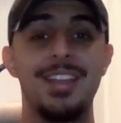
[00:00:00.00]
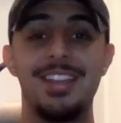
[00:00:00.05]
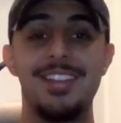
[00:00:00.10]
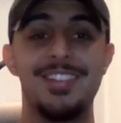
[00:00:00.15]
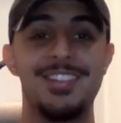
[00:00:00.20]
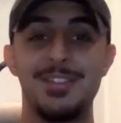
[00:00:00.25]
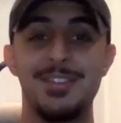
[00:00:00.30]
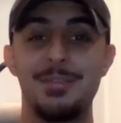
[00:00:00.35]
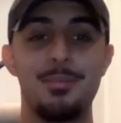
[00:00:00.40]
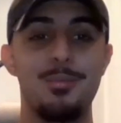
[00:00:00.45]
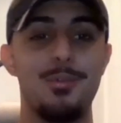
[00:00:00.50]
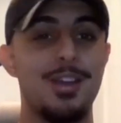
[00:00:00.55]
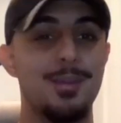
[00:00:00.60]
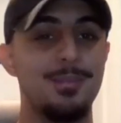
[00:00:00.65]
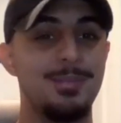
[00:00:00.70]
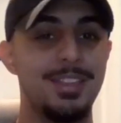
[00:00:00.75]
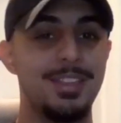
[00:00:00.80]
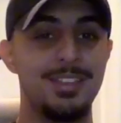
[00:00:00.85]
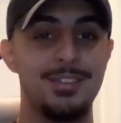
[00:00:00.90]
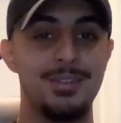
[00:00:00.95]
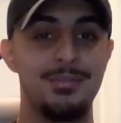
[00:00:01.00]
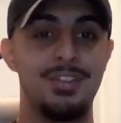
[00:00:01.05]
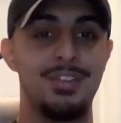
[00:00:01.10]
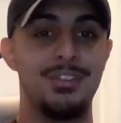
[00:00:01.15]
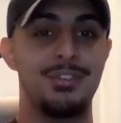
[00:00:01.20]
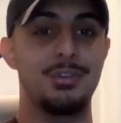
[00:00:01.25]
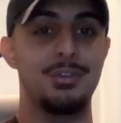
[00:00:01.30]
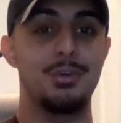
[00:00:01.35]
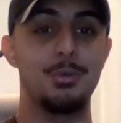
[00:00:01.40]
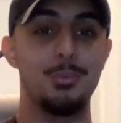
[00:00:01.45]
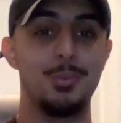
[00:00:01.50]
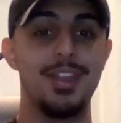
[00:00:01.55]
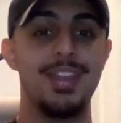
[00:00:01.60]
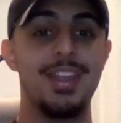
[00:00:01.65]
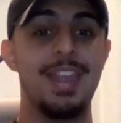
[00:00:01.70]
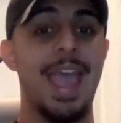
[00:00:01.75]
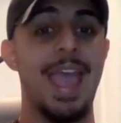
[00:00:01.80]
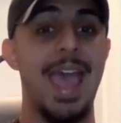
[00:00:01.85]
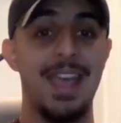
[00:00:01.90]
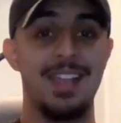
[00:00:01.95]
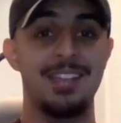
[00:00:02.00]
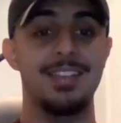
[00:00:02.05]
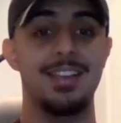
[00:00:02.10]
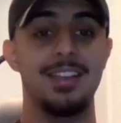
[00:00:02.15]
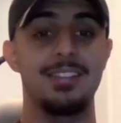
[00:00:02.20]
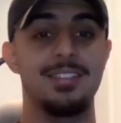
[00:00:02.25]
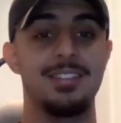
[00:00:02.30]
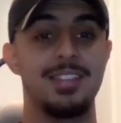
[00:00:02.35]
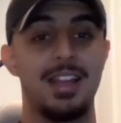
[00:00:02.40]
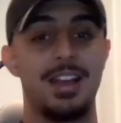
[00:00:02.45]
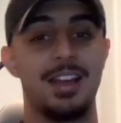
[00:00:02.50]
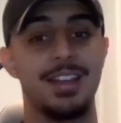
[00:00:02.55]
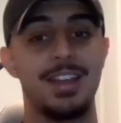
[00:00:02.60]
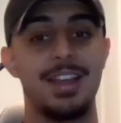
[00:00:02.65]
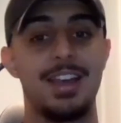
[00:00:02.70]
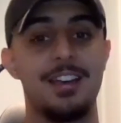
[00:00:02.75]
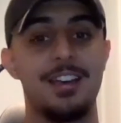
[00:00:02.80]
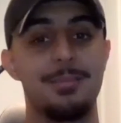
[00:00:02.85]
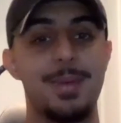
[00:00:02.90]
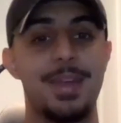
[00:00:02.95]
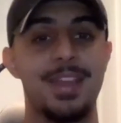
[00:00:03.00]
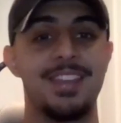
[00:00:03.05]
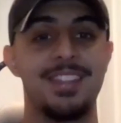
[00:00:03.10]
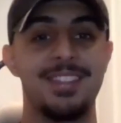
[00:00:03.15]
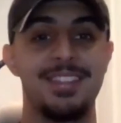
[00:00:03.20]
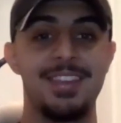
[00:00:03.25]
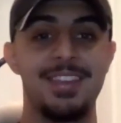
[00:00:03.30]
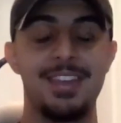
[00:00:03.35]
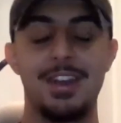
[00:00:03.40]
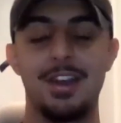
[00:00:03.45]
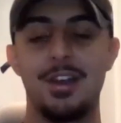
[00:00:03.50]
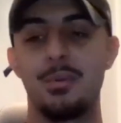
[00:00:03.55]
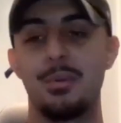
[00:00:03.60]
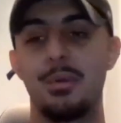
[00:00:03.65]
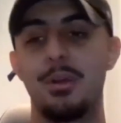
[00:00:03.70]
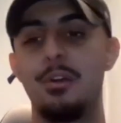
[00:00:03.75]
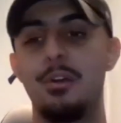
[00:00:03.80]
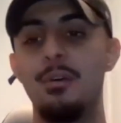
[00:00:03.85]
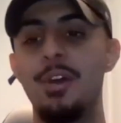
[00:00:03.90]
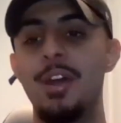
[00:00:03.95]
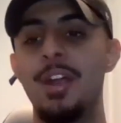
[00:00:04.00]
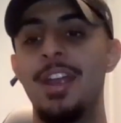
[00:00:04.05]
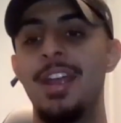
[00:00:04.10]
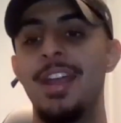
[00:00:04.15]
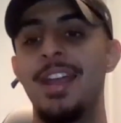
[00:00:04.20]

He's in the prime years of his career as a starting halfback in the NRL.